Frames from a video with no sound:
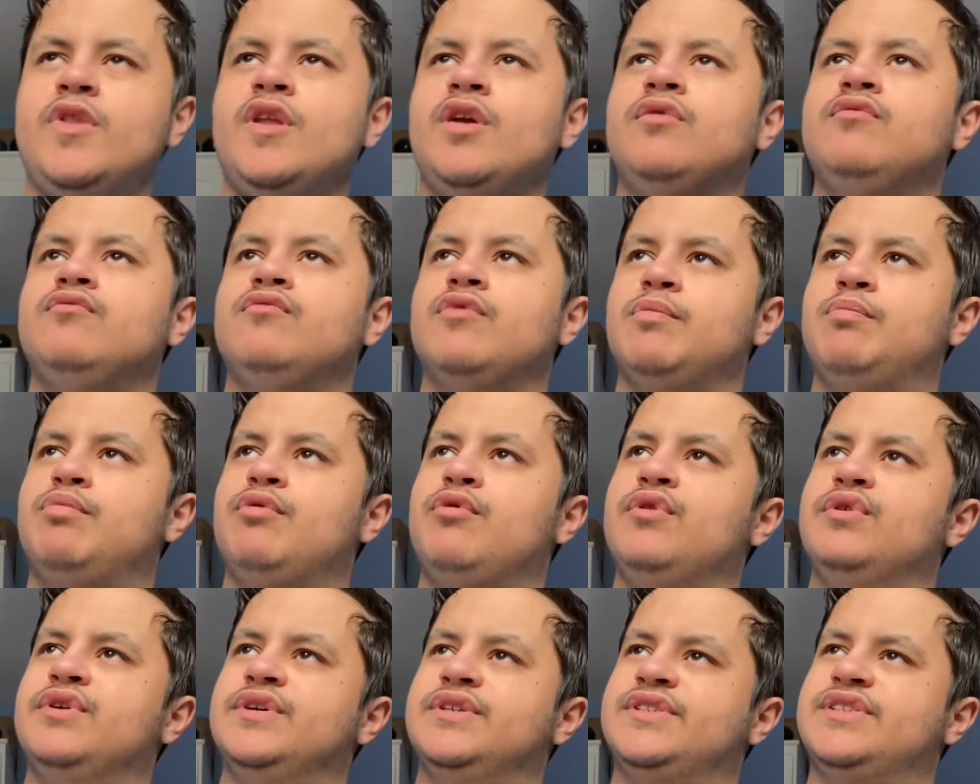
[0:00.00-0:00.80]

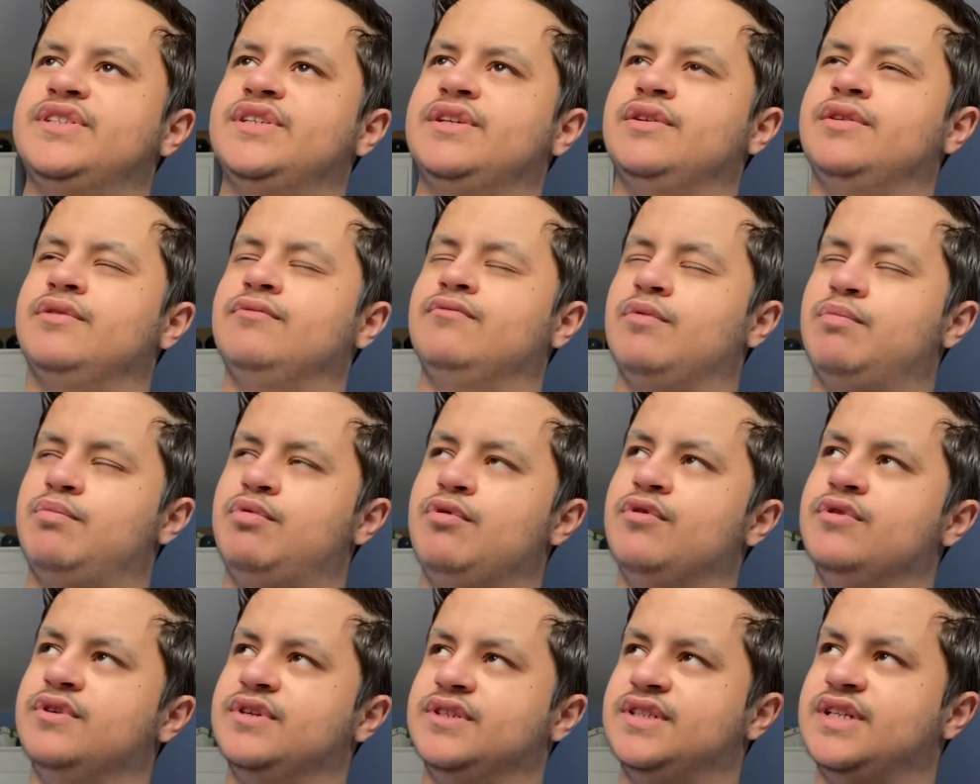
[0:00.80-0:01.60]
reporters
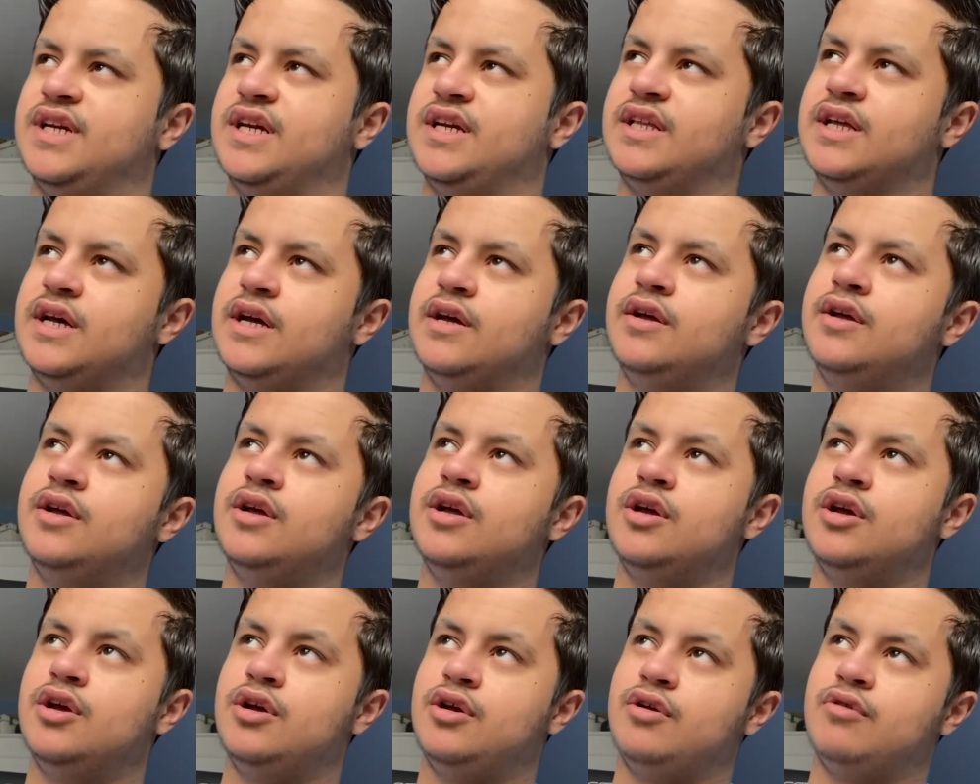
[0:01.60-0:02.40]
say that
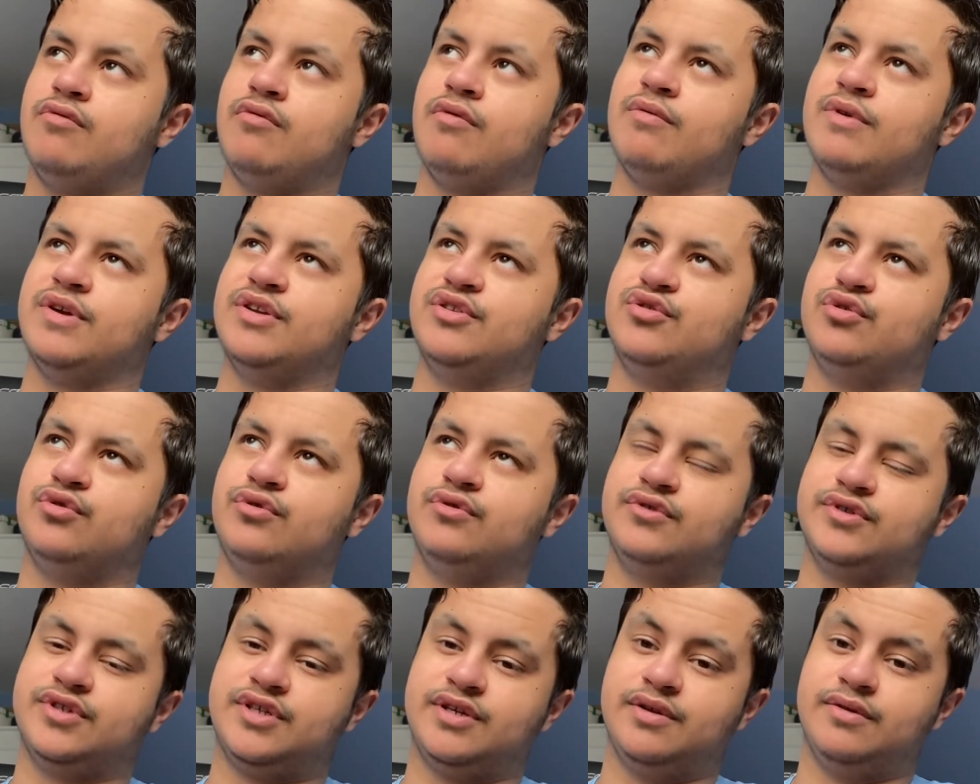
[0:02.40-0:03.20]
we're in
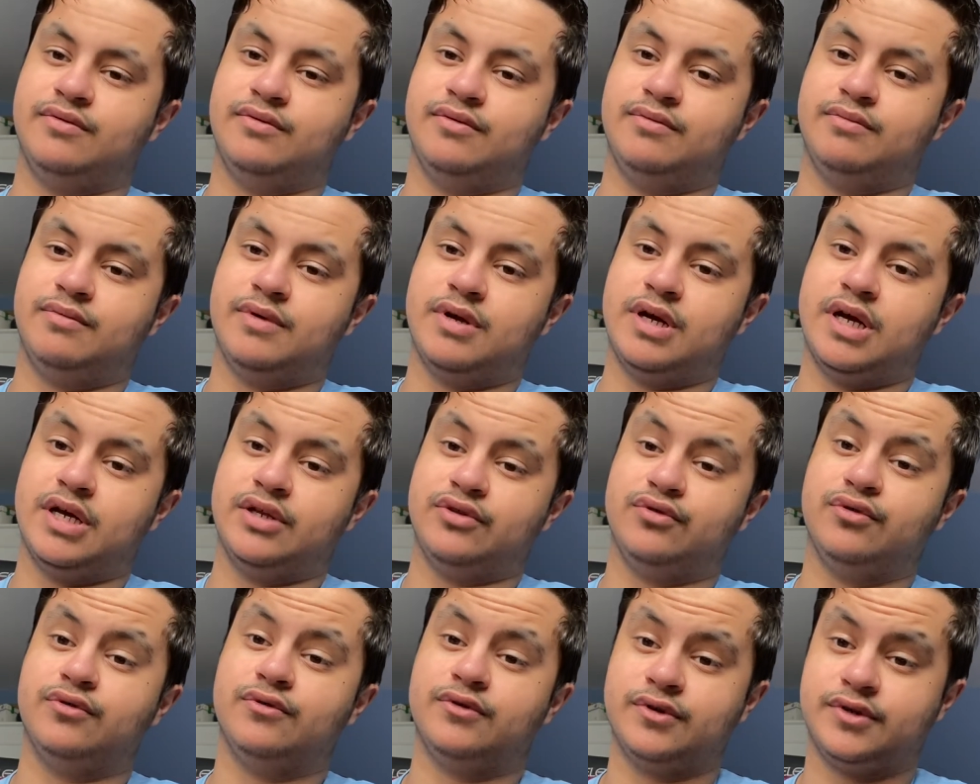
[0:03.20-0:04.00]
talks and
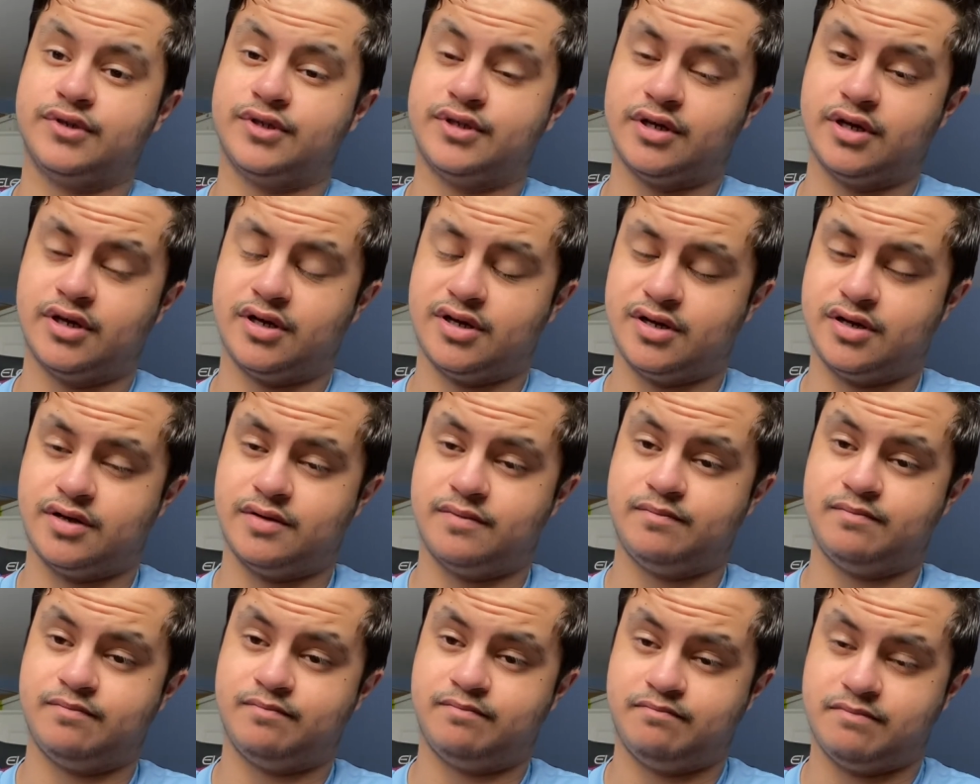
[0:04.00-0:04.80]
talks have
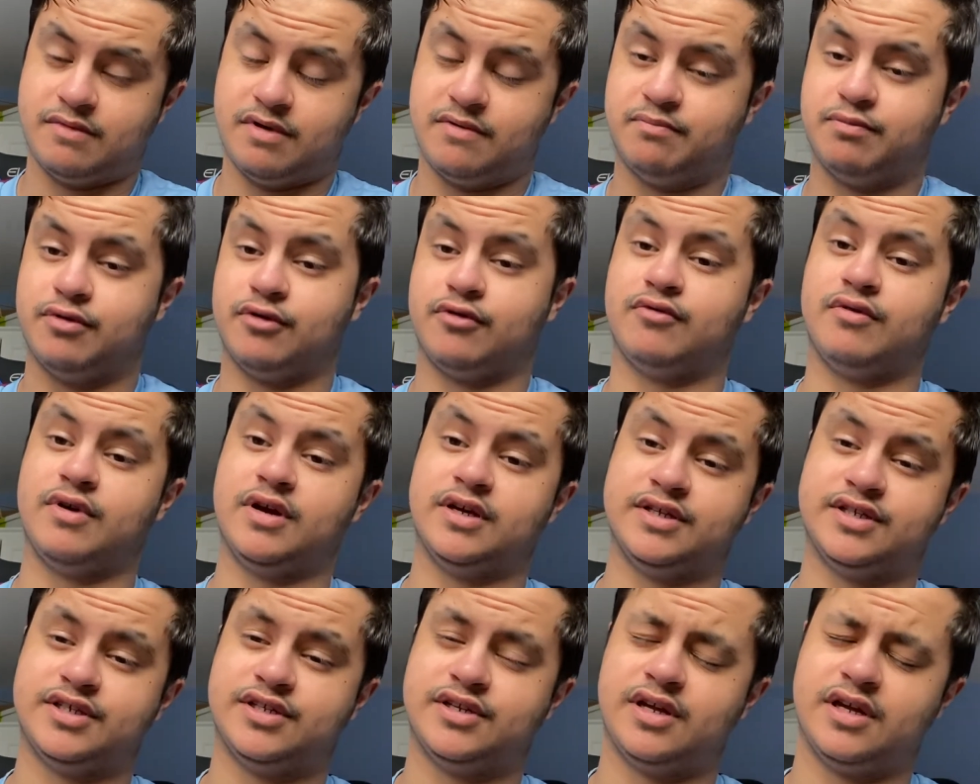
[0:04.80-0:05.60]

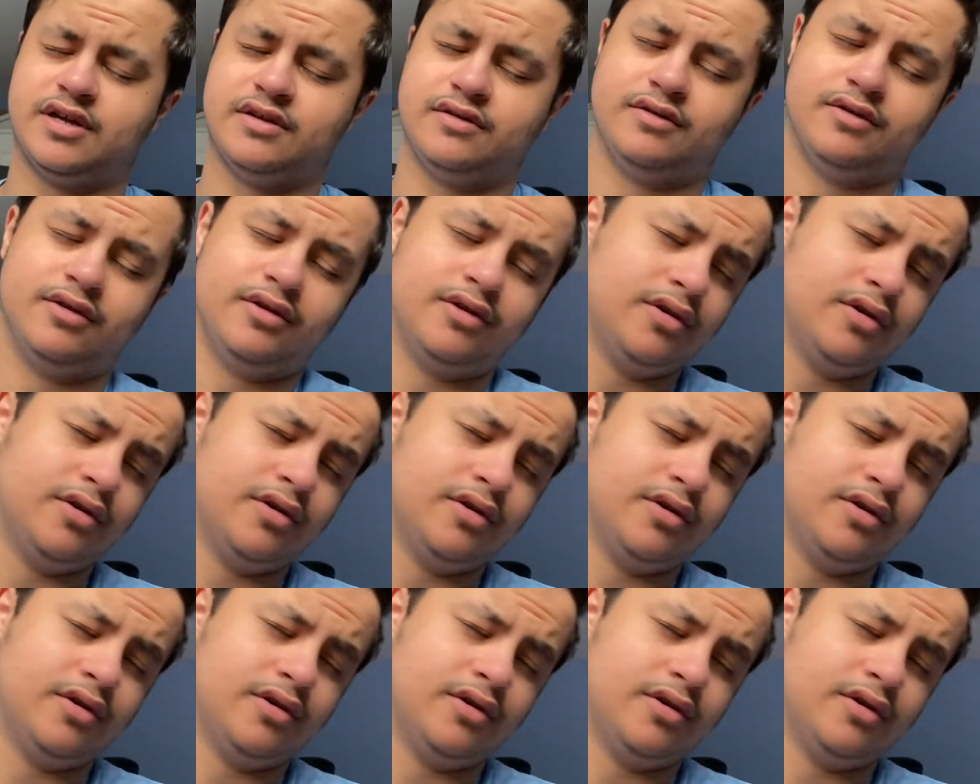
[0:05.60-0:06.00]
progressed and